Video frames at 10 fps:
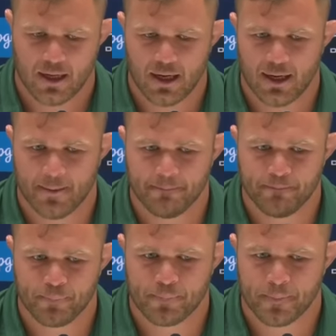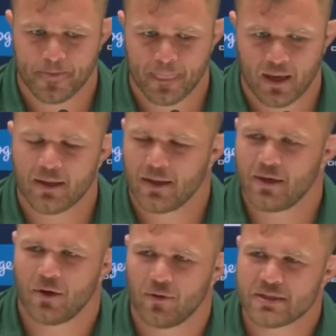And
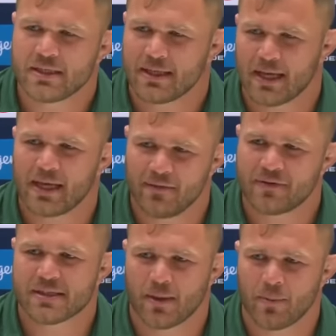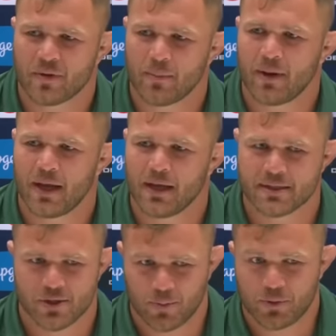then obviously they give some of the
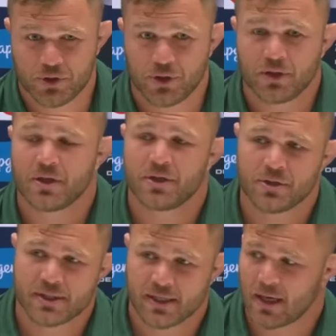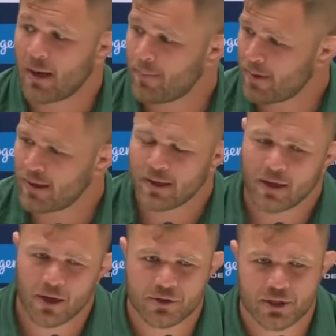players the opportunity to sit up in the
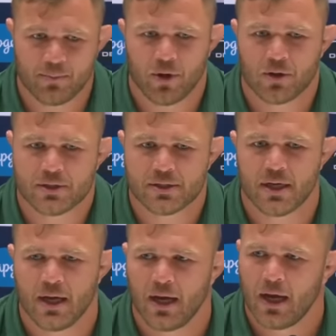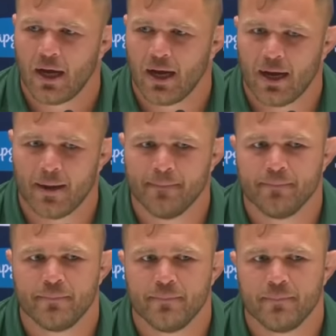coaching box,
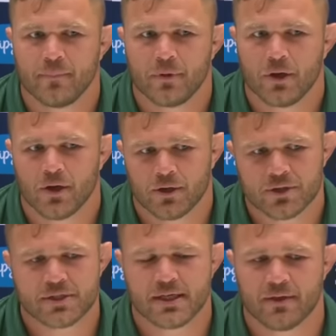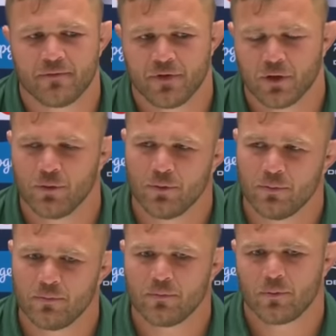you know, to see the
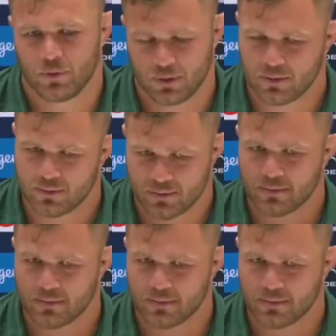view, or